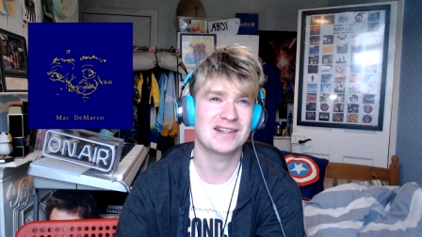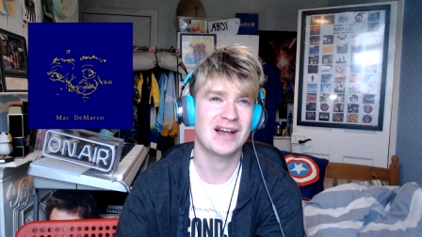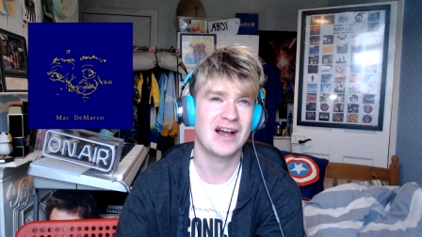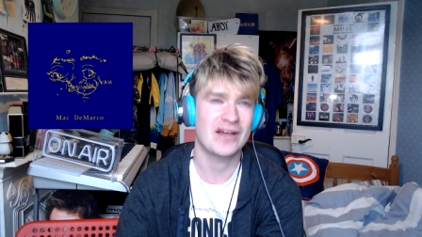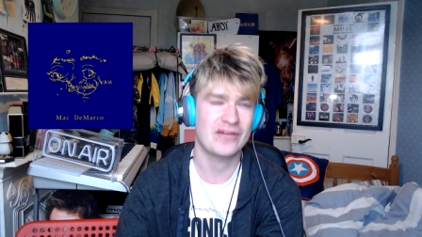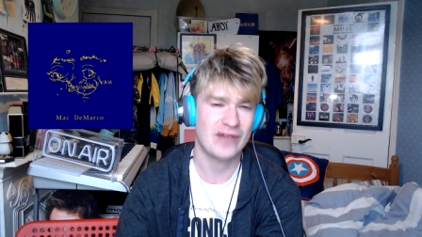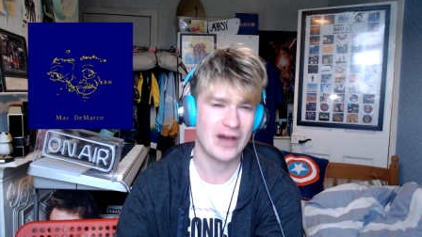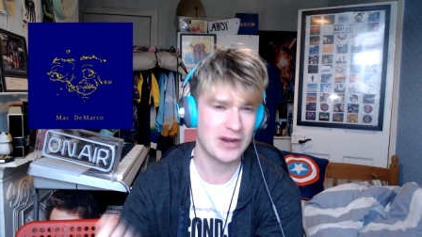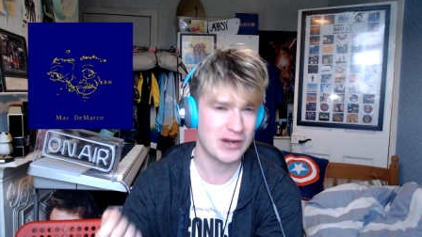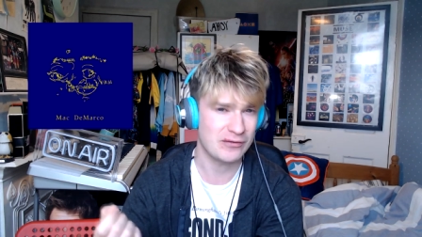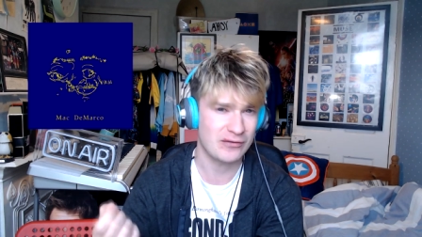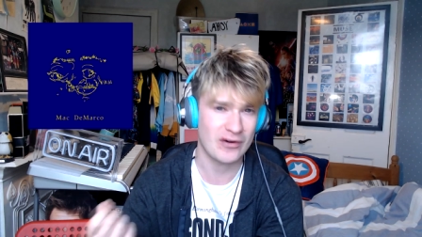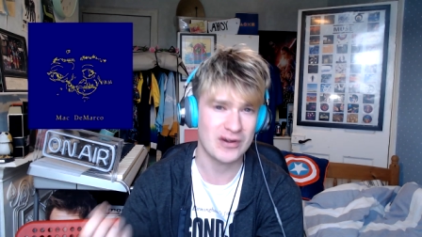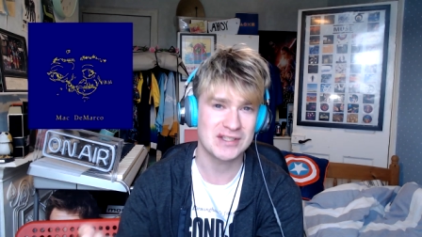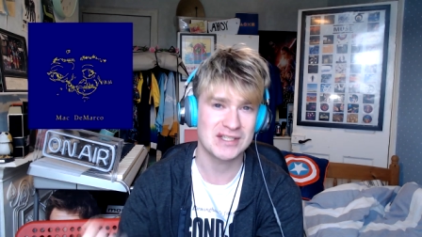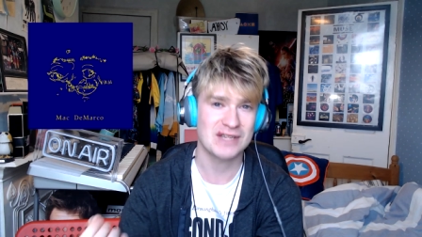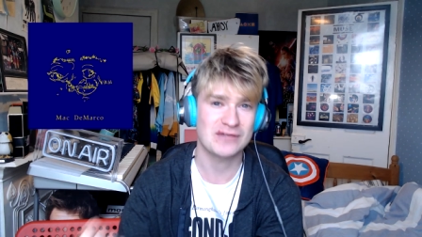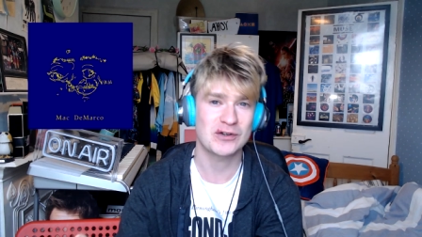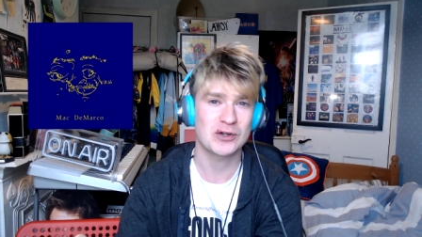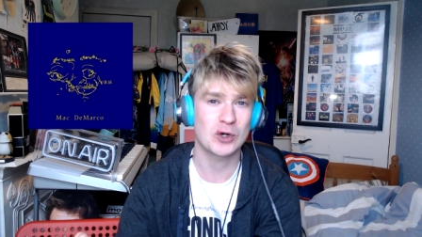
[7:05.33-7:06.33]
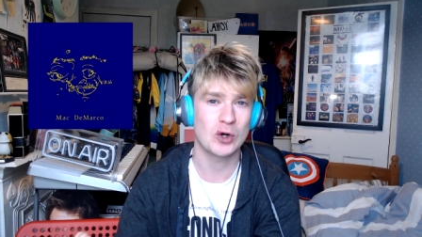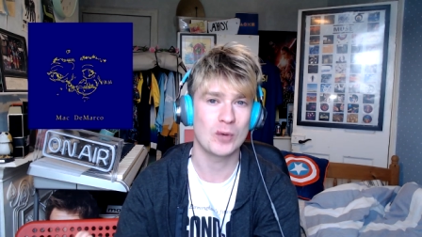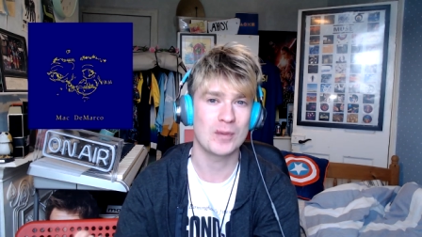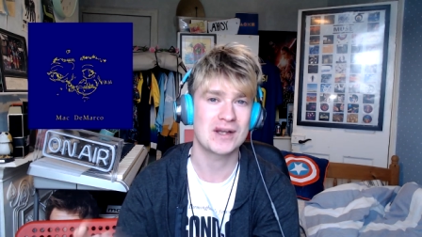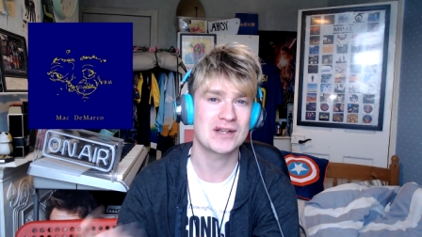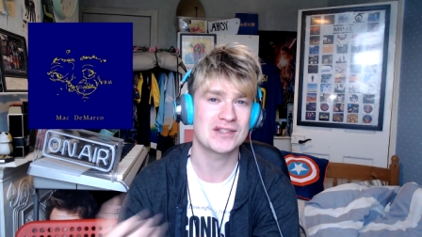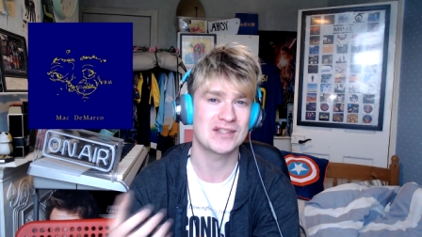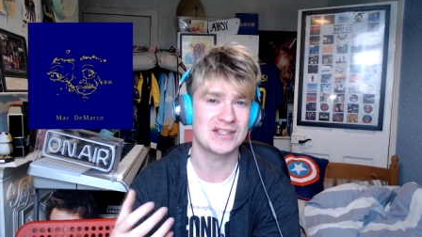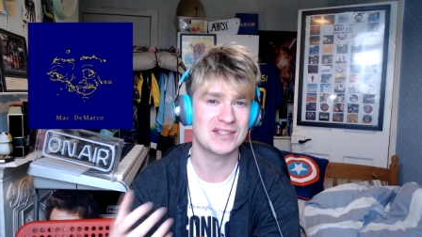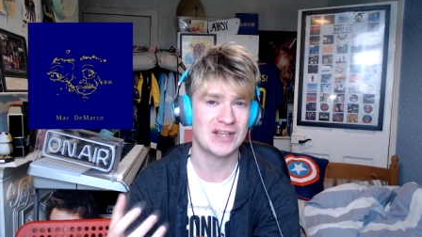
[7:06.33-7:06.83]
I found it very difficult
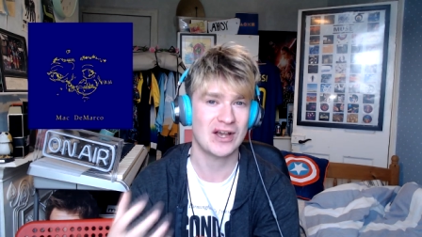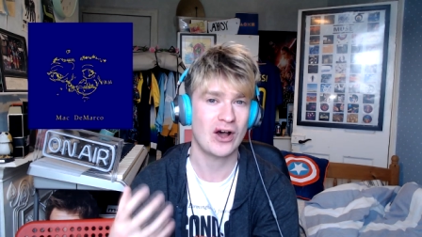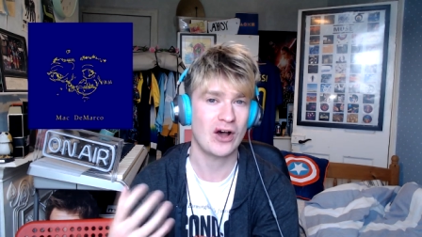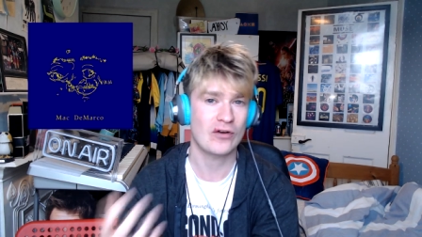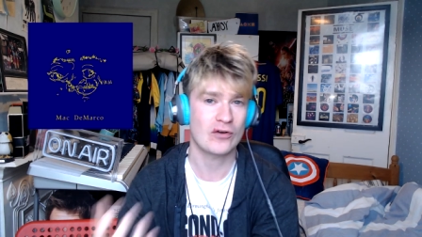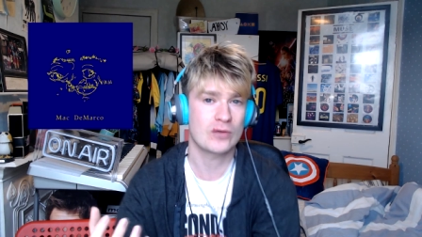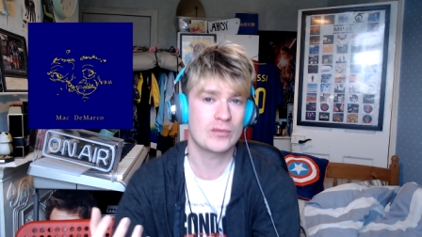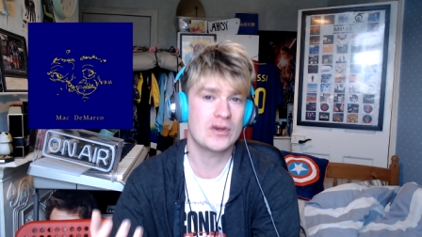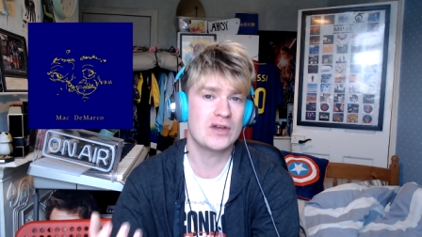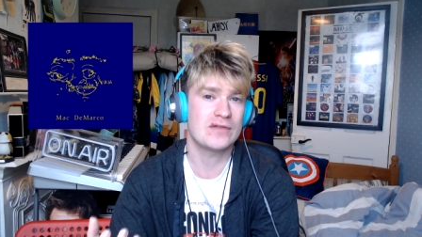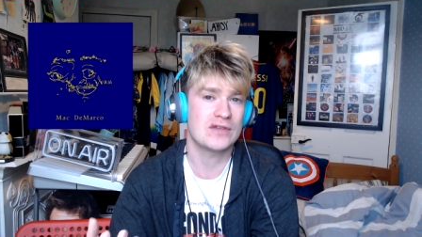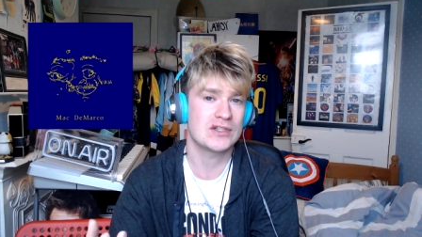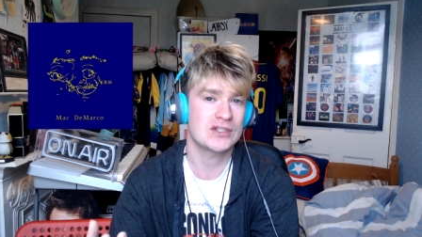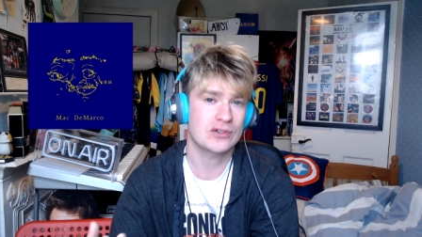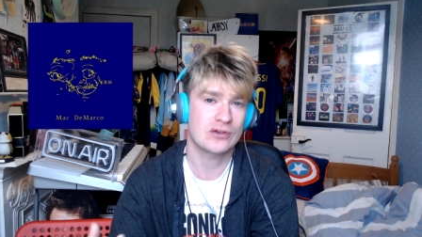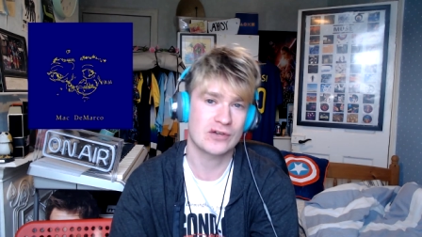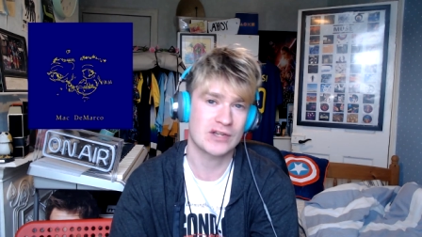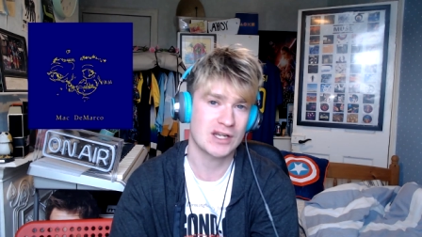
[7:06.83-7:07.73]
because it's a horror movie score.